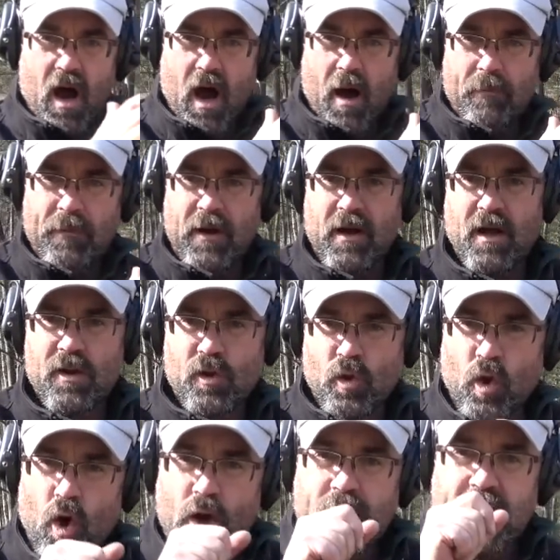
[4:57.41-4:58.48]
up,
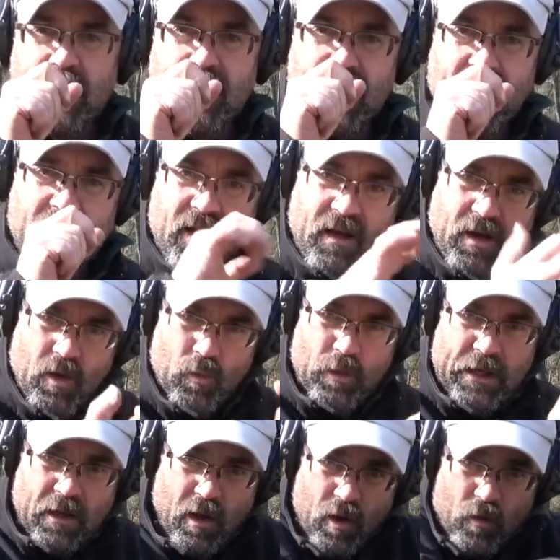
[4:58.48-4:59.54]
look,
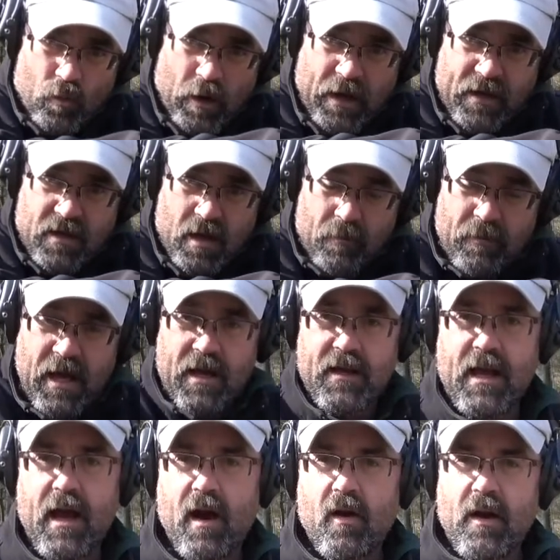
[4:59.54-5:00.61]
reload, right, come
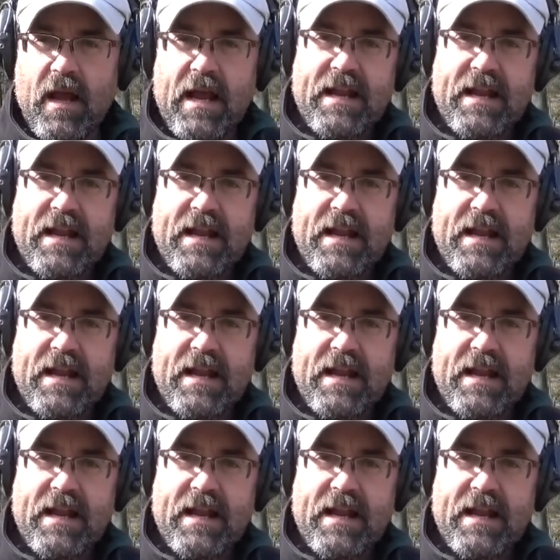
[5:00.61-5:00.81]
back out,